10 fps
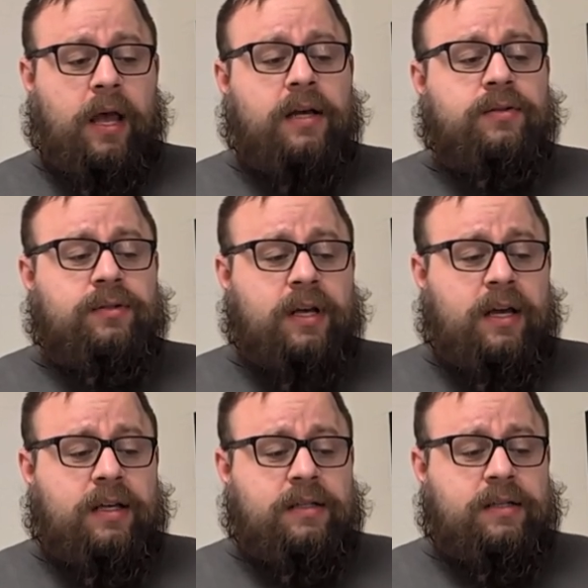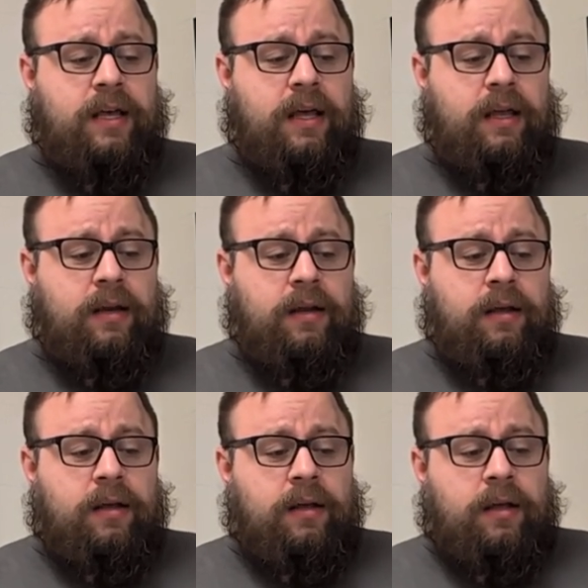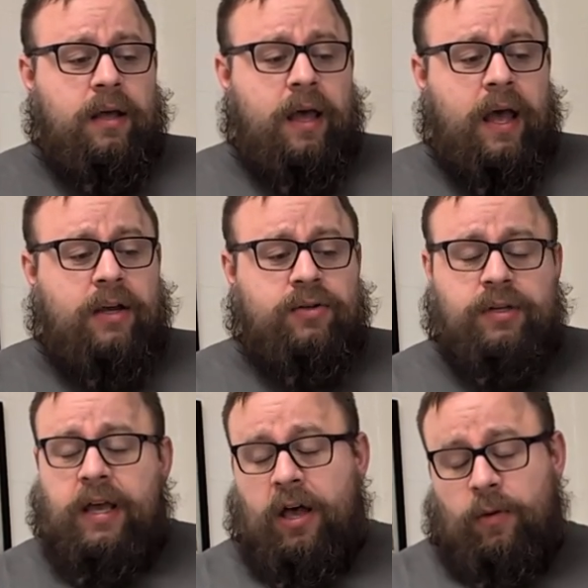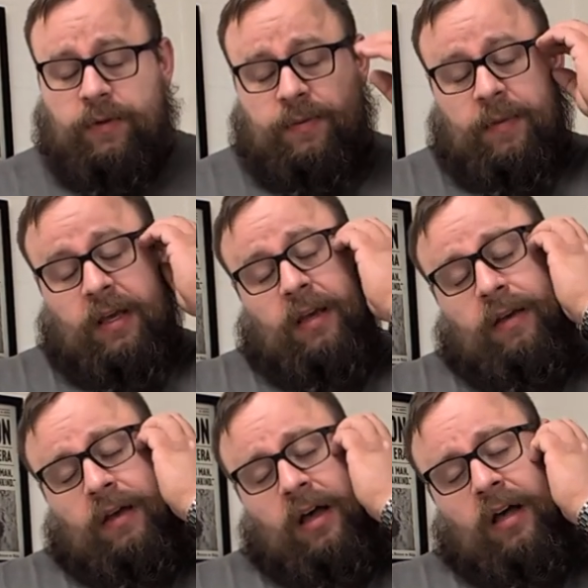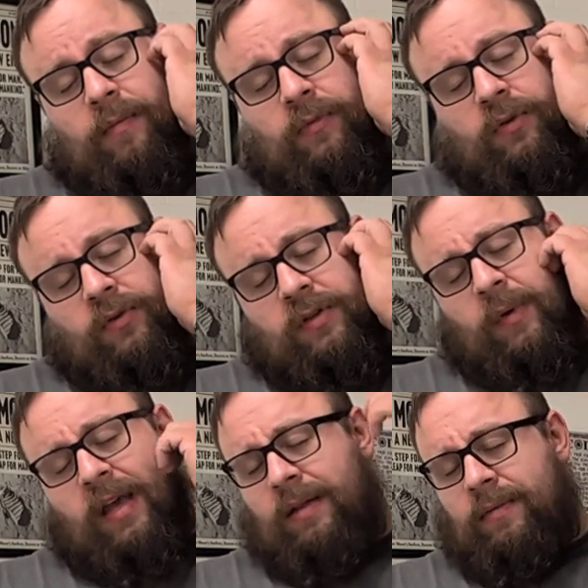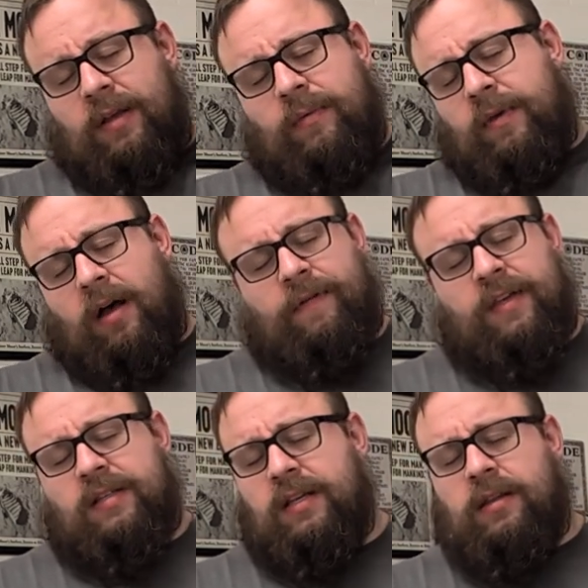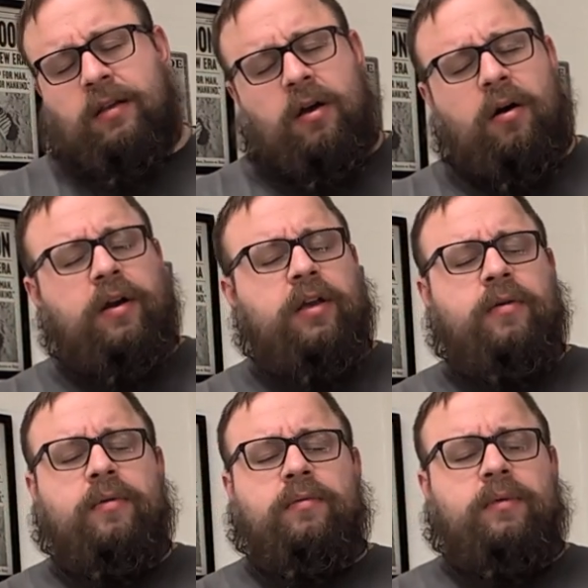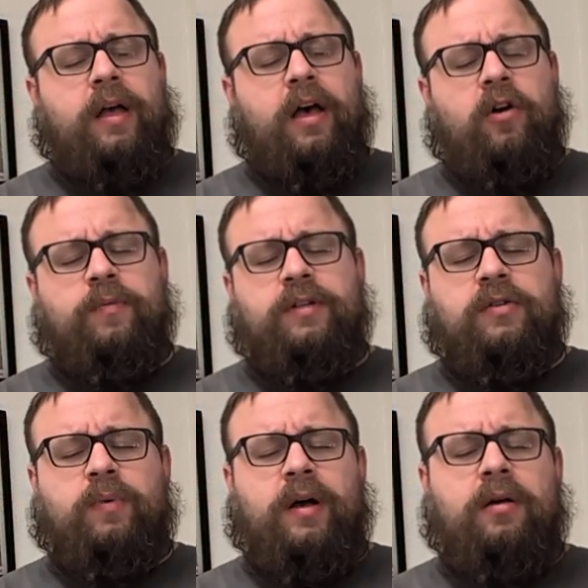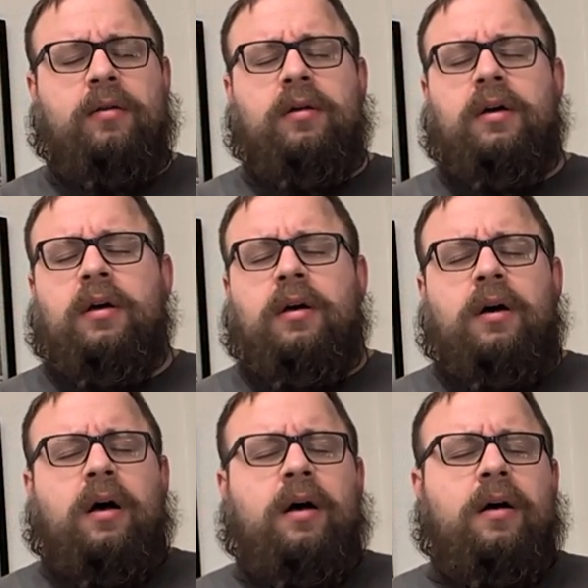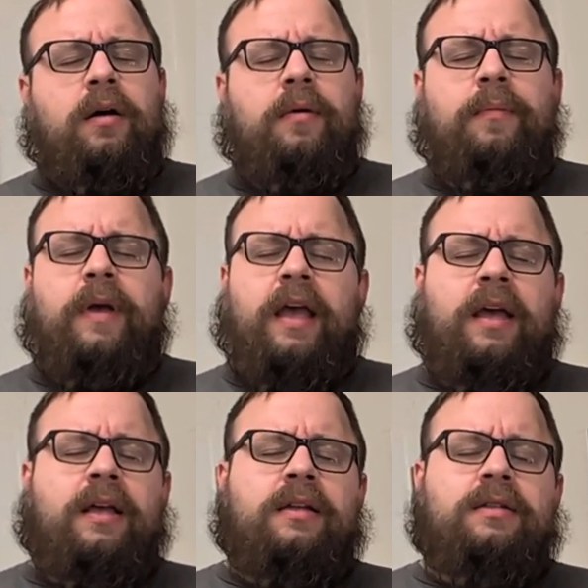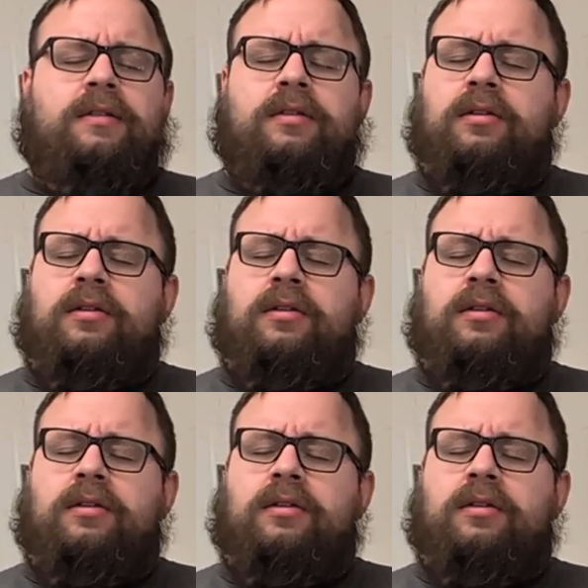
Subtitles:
Exercise that actually helps me lose the weight. Obviously, cardio helps as well. And